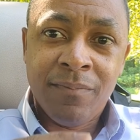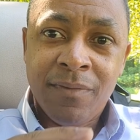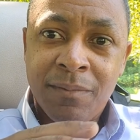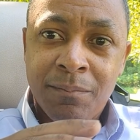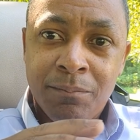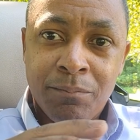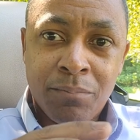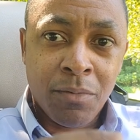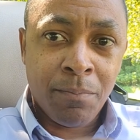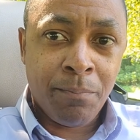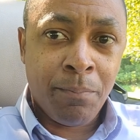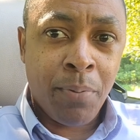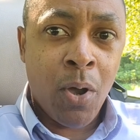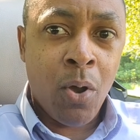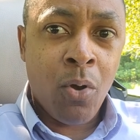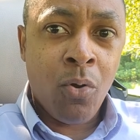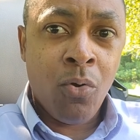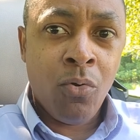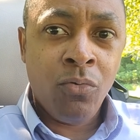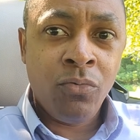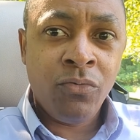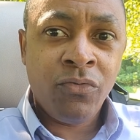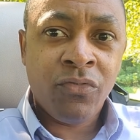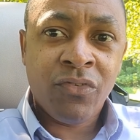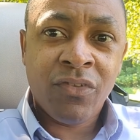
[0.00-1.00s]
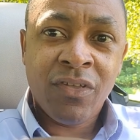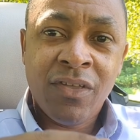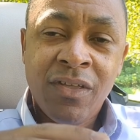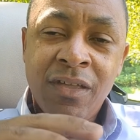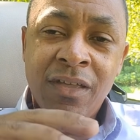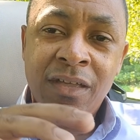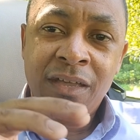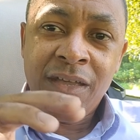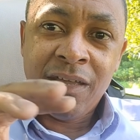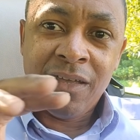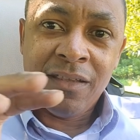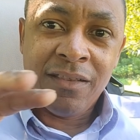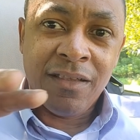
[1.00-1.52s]
proposed
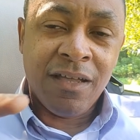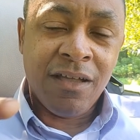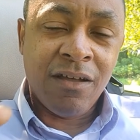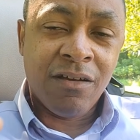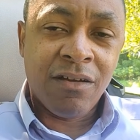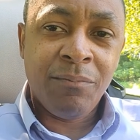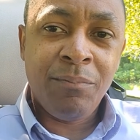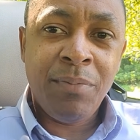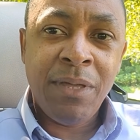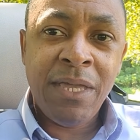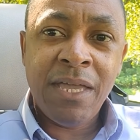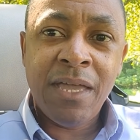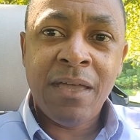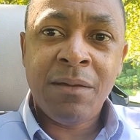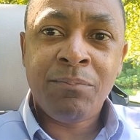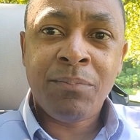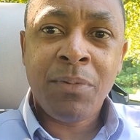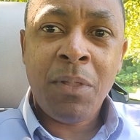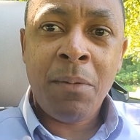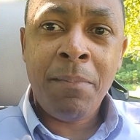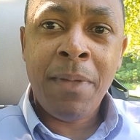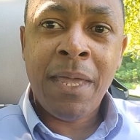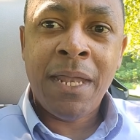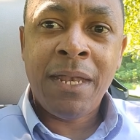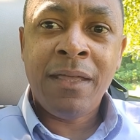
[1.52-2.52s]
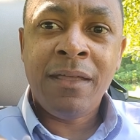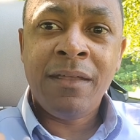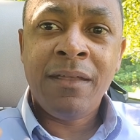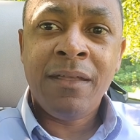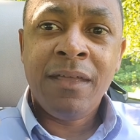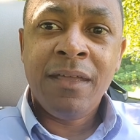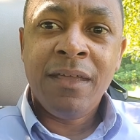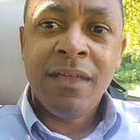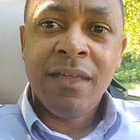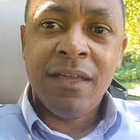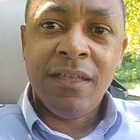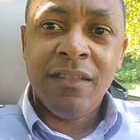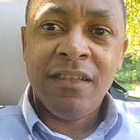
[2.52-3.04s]
they're going to be implemented
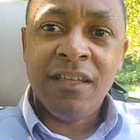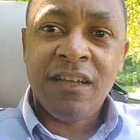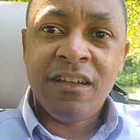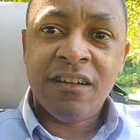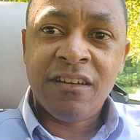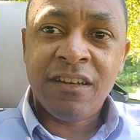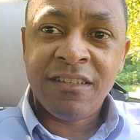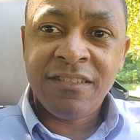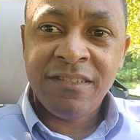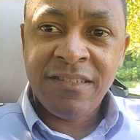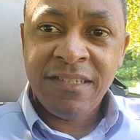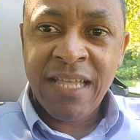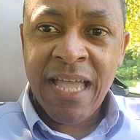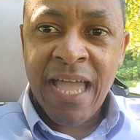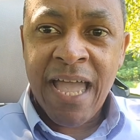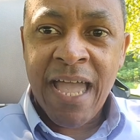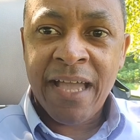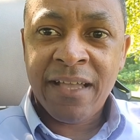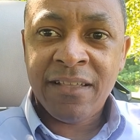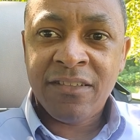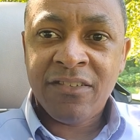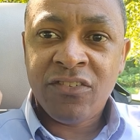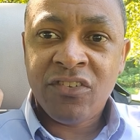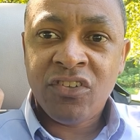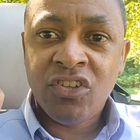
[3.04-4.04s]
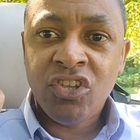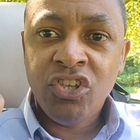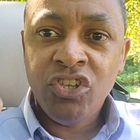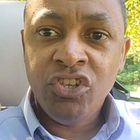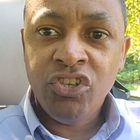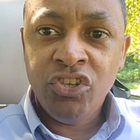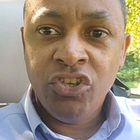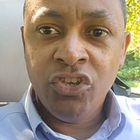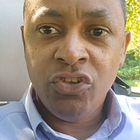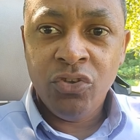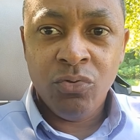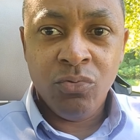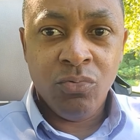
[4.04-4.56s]
and they're going to tax
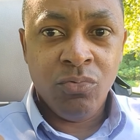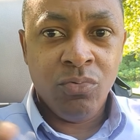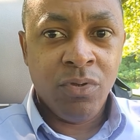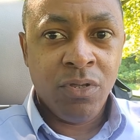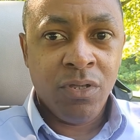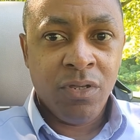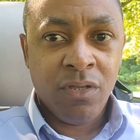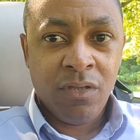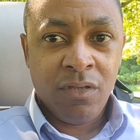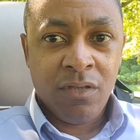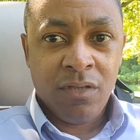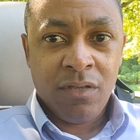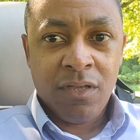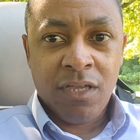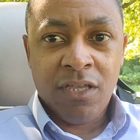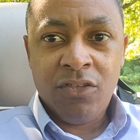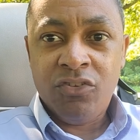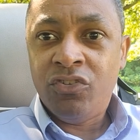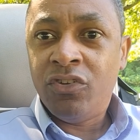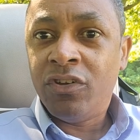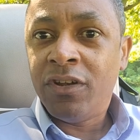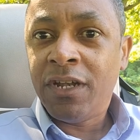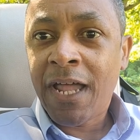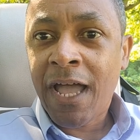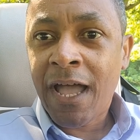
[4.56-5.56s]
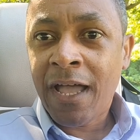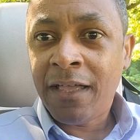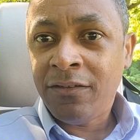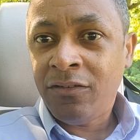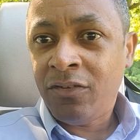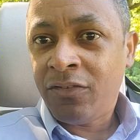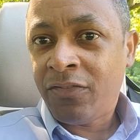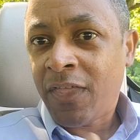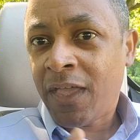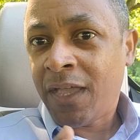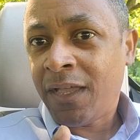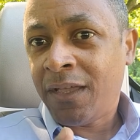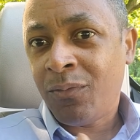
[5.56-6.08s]
you and you're not you're
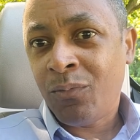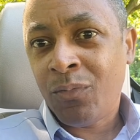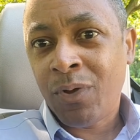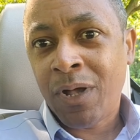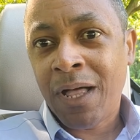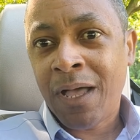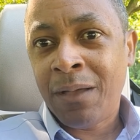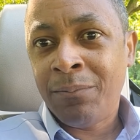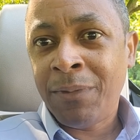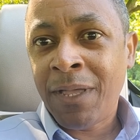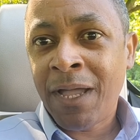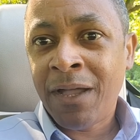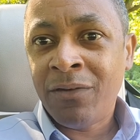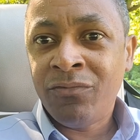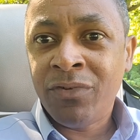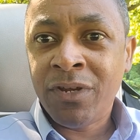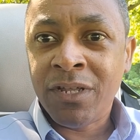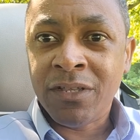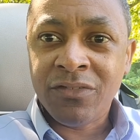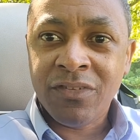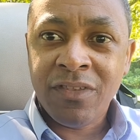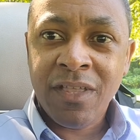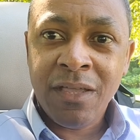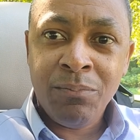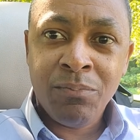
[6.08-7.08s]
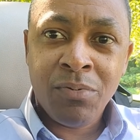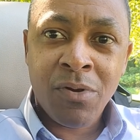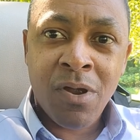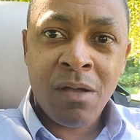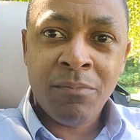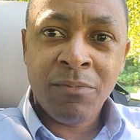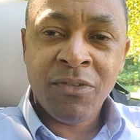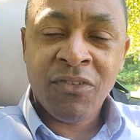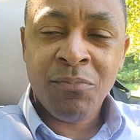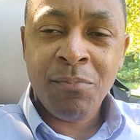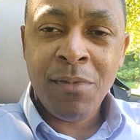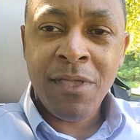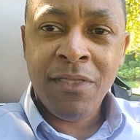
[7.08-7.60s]
thinking well i'm not rich they
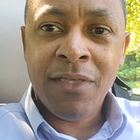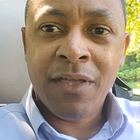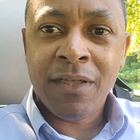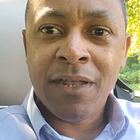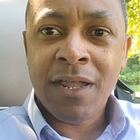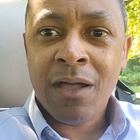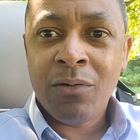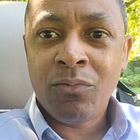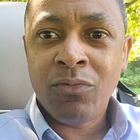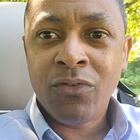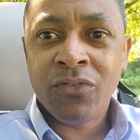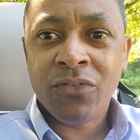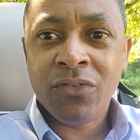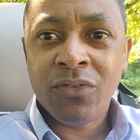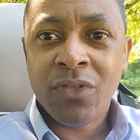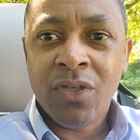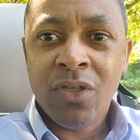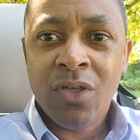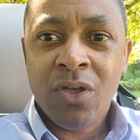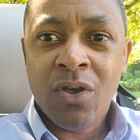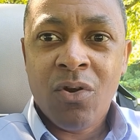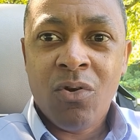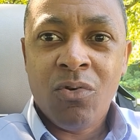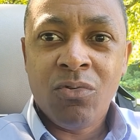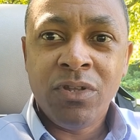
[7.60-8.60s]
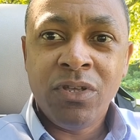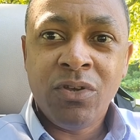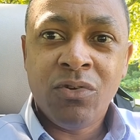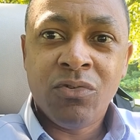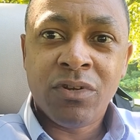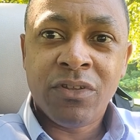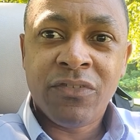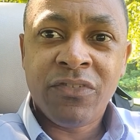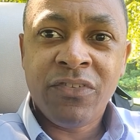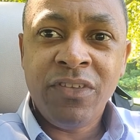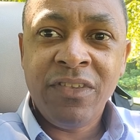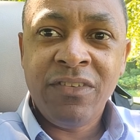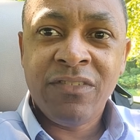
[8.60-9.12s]
promised me that i was only going
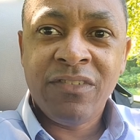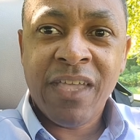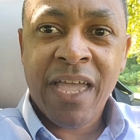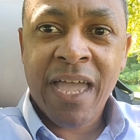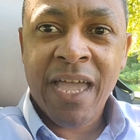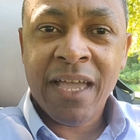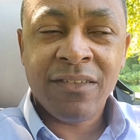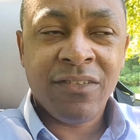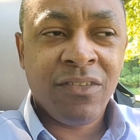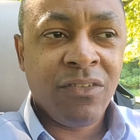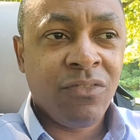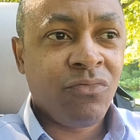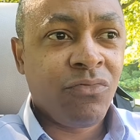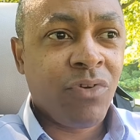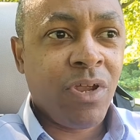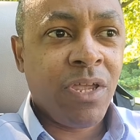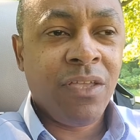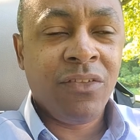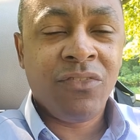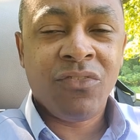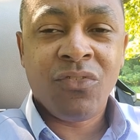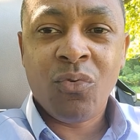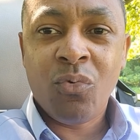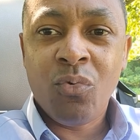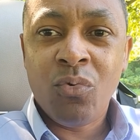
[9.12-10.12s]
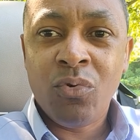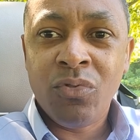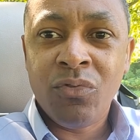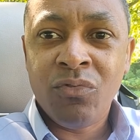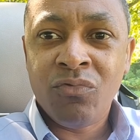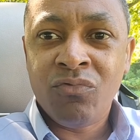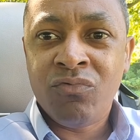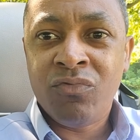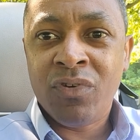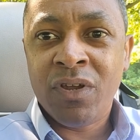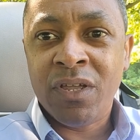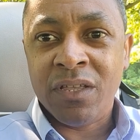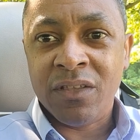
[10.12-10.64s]
to see taxes raised on the
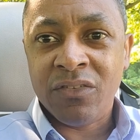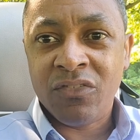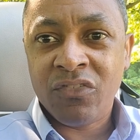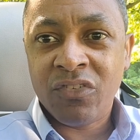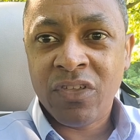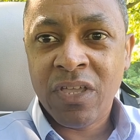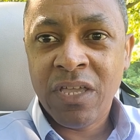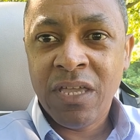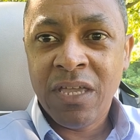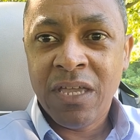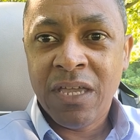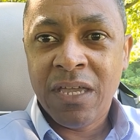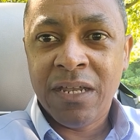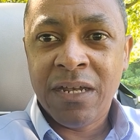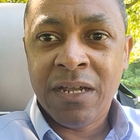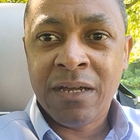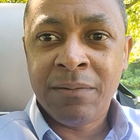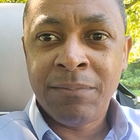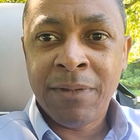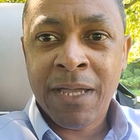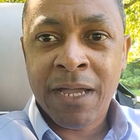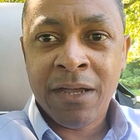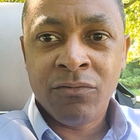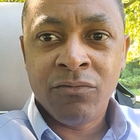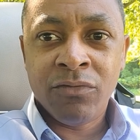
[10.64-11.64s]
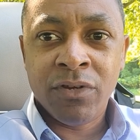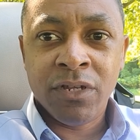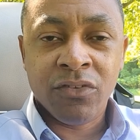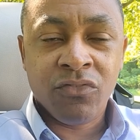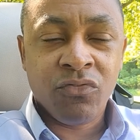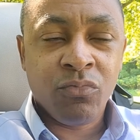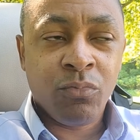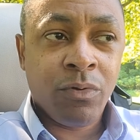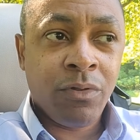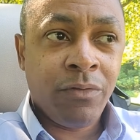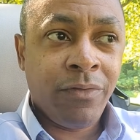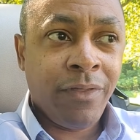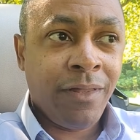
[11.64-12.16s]
rich and i'm not rich
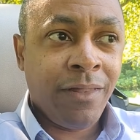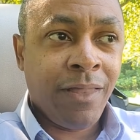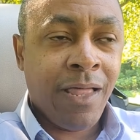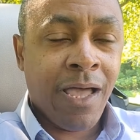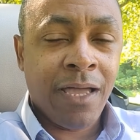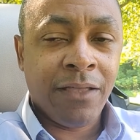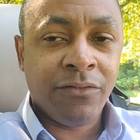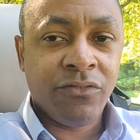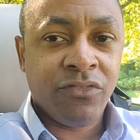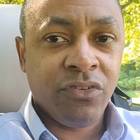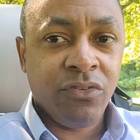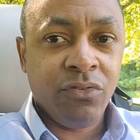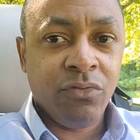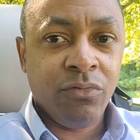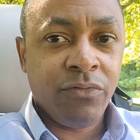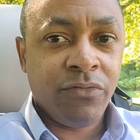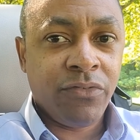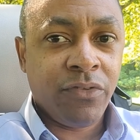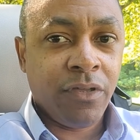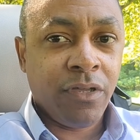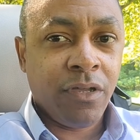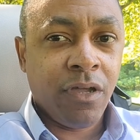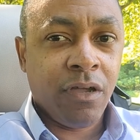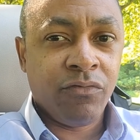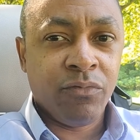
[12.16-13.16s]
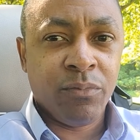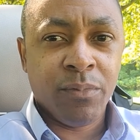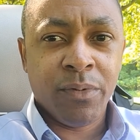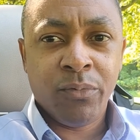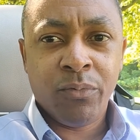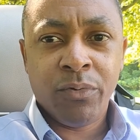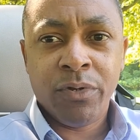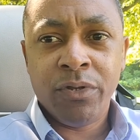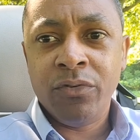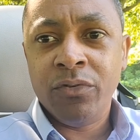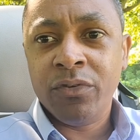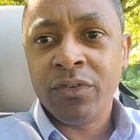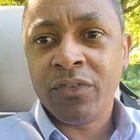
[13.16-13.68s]
well they lied to you it's the government
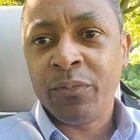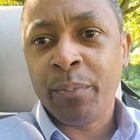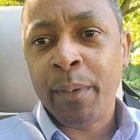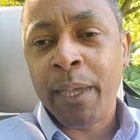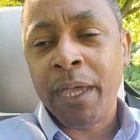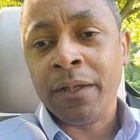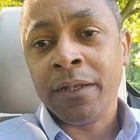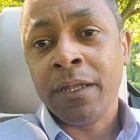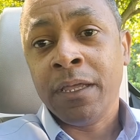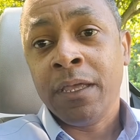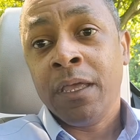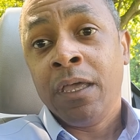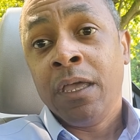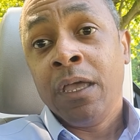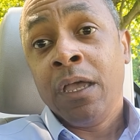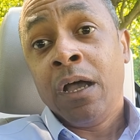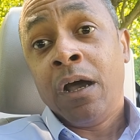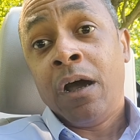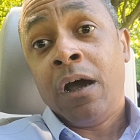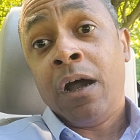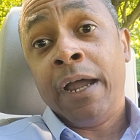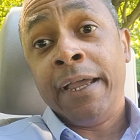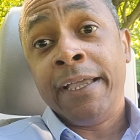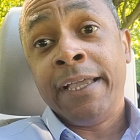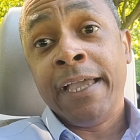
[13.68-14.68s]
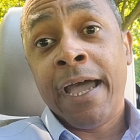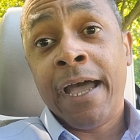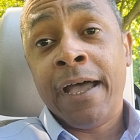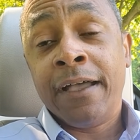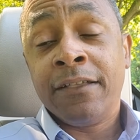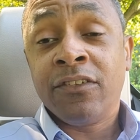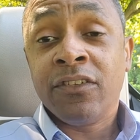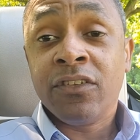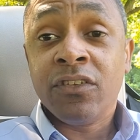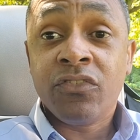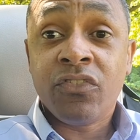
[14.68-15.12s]
what do you expect all right, guys.